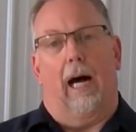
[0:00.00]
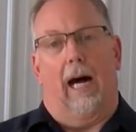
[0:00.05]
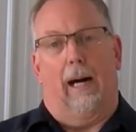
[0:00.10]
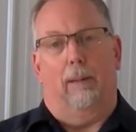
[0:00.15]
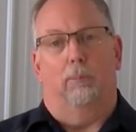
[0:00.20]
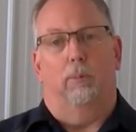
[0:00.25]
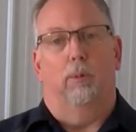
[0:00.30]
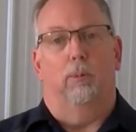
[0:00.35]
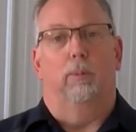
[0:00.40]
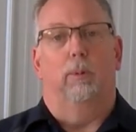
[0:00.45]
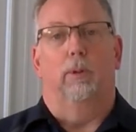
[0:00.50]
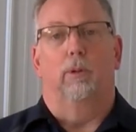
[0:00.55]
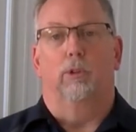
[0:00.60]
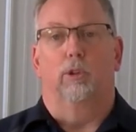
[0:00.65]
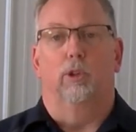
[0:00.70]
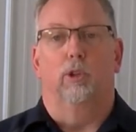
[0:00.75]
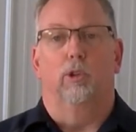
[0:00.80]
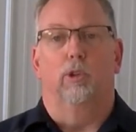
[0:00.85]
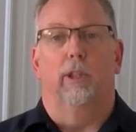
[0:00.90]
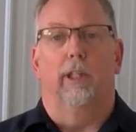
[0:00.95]
operable
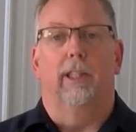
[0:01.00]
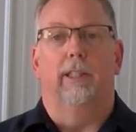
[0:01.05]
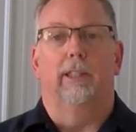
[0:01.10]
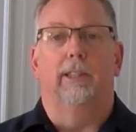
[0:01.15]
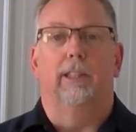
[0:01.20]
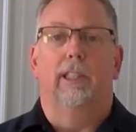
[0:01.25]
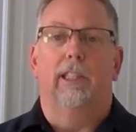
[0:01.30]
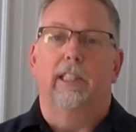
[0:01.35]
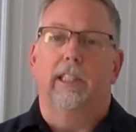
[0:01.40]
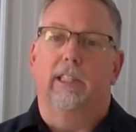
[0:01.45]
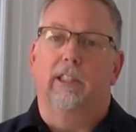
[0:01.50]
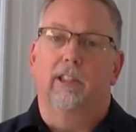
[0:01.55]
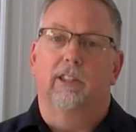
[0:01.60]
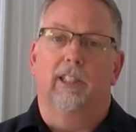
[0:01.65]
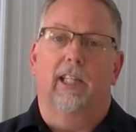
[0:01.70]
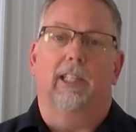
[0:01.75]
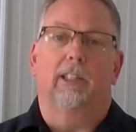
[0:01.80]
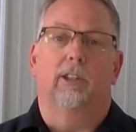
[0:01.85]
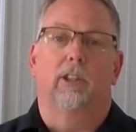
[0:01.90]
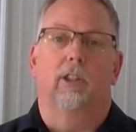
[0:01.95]
so that the
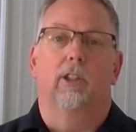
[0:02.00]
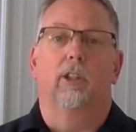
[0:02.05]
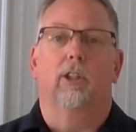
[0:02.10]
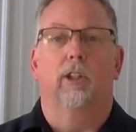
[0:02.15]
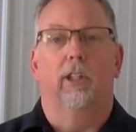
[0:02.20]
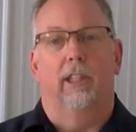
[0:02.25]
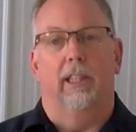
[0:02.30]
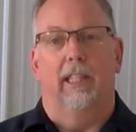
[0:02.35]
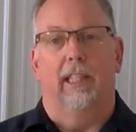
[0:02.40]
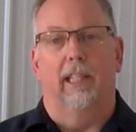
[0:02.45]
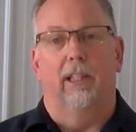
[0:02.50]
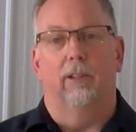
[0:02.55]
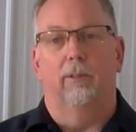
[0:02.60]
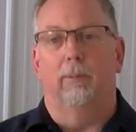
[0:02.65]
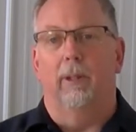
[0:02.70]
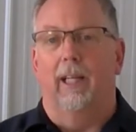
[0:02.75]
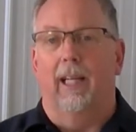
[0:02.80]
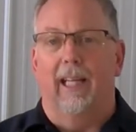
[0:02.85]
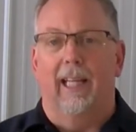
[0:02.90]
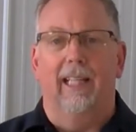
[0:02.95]
collector can get them
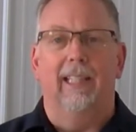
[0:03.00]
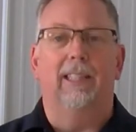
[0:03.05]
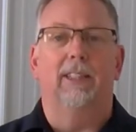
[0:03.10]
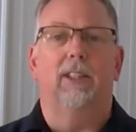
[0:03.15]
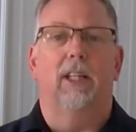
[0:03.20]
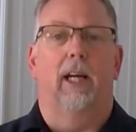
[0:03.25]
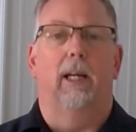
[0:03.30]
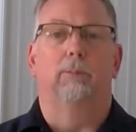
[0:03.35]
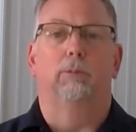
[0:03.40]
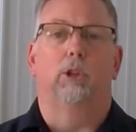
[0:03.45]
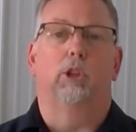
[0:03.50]
at any time,